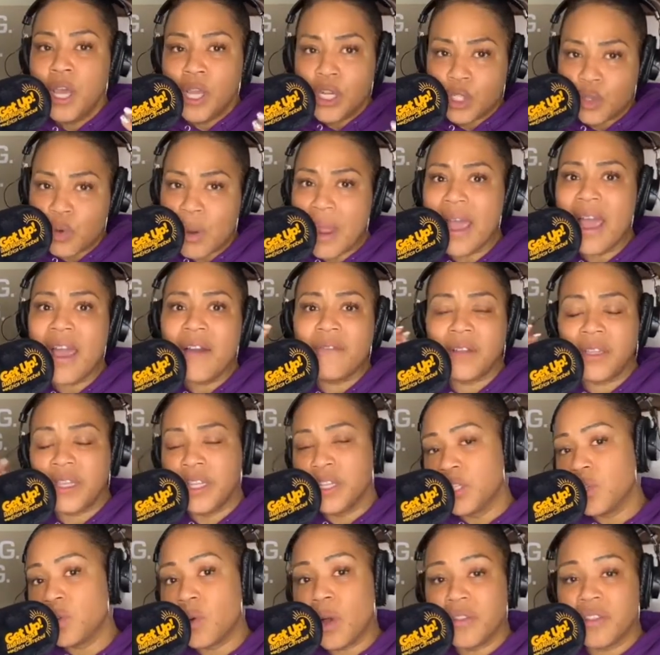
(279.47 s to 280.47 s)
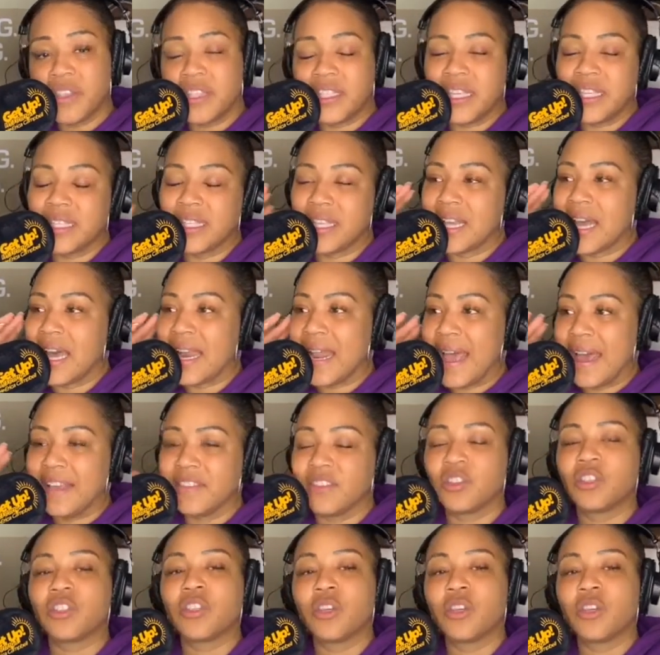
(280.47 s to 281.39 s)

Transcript: travel and do all these things that God has you.